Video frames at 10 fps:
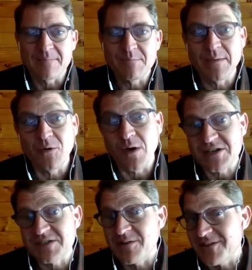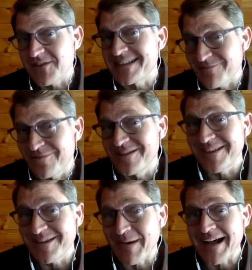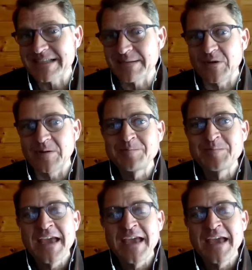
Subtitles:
People question whether that's really possible.